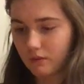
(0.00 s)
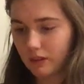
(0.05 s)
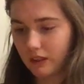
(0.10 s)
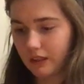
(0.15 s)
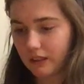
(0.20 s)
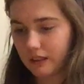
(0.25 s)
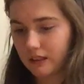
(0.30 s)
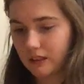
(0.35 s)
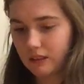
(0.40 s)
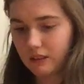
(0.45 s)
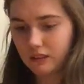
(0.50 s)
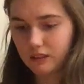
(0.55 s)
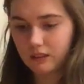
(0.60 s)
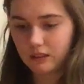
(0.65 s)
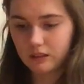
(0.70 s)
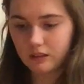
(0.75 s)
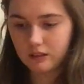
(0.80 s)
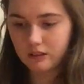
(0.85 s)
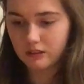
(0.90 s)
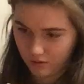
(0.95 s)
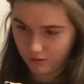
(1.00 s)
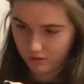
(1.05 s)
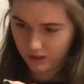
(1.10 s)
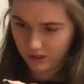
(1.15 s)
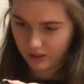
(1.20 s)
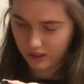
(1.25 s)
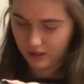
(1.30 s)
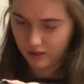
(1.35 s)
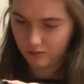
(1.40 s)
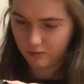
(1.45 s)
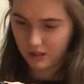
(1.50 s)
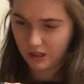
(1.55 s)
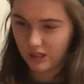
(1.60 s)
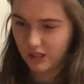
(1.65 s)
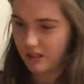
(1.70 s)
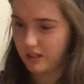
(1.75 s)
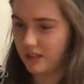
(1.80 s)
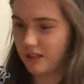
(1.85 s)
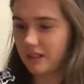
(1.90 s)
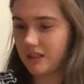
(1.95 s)
Like this? Wait, that doesn't make
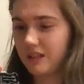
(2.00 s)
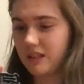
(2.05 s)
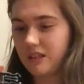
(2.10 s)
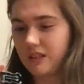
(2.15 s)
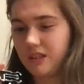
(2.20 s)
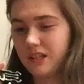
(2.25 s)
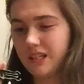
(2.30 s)
any sense.